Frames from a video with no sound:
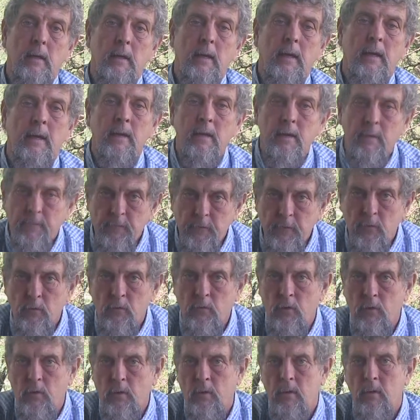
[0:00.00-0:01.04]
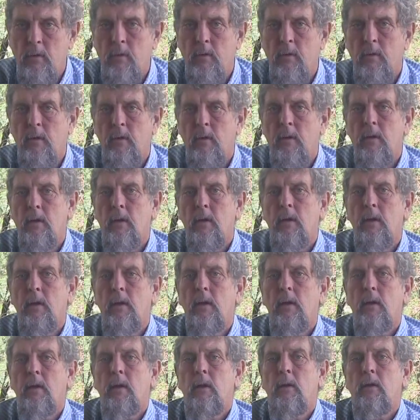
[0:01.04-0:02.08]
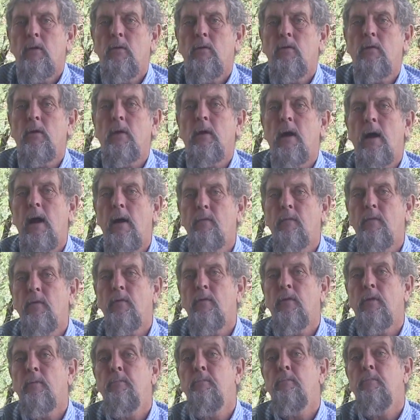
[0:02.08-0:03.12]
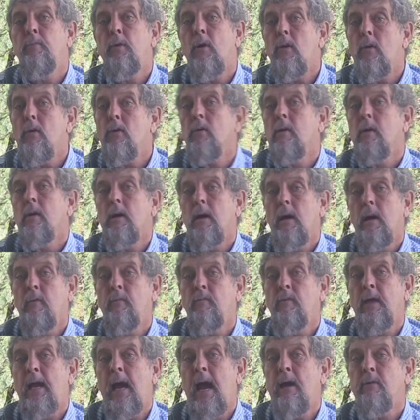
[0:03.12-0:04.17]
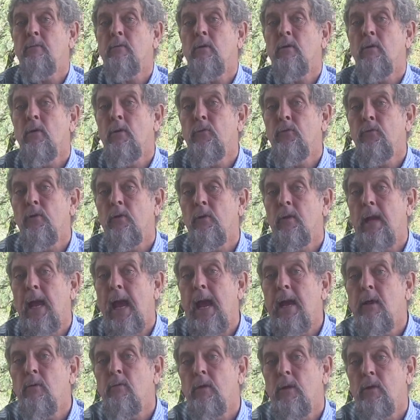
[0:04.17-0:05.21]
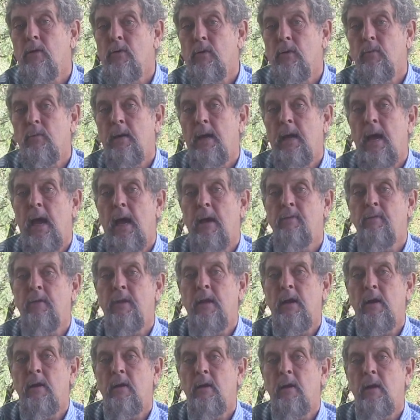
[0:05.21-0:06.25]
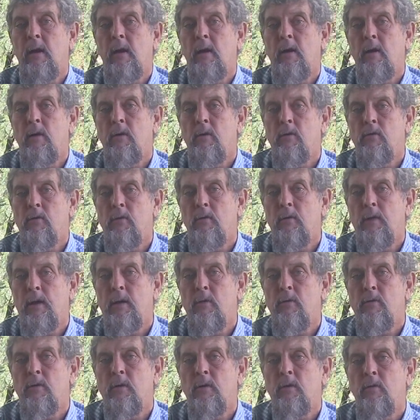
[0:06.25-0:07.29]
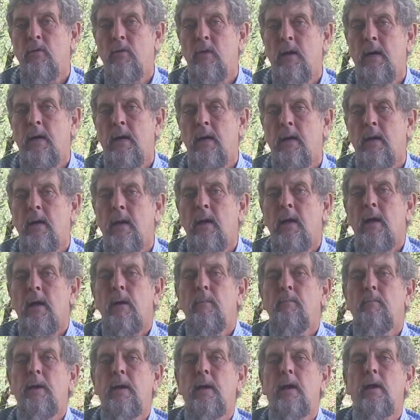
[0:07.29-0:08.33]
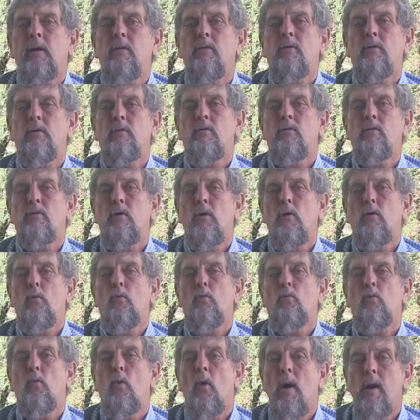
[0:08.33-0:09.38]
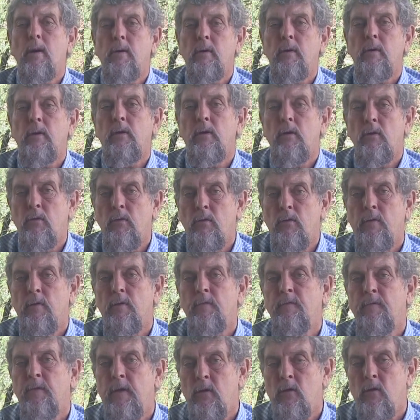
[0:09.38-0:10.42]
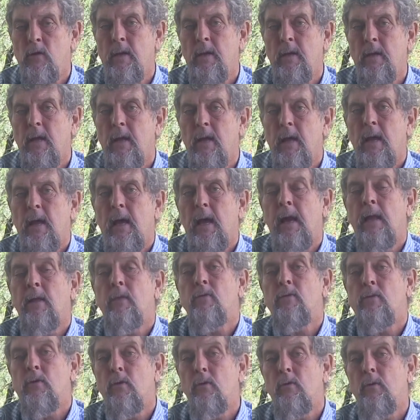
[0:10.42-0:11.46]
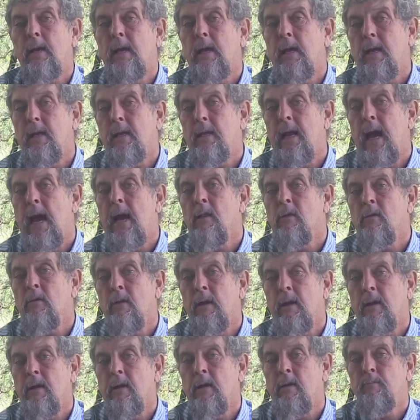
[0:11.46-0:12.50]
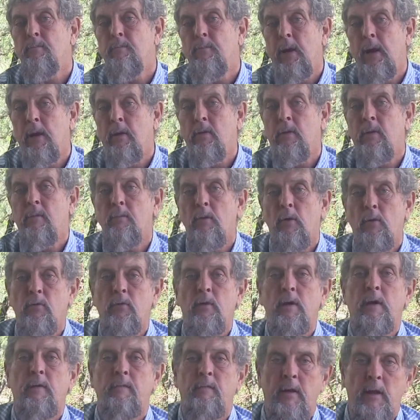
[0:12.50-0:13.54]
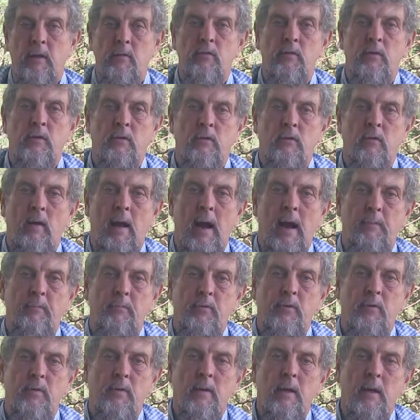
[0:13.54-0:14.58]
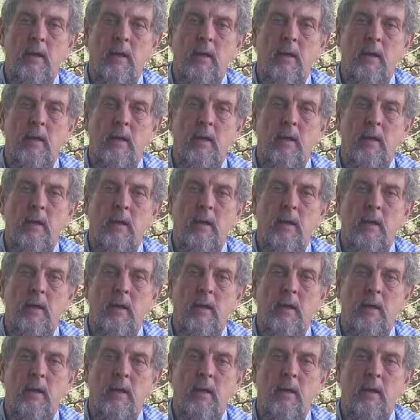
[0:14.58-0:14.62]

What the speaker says: in the future to cover the bulk of the agricultural acreage that we have in Arizona and Sonora, because they're so water use efficient and so heat tolerant compared to most conventional crops.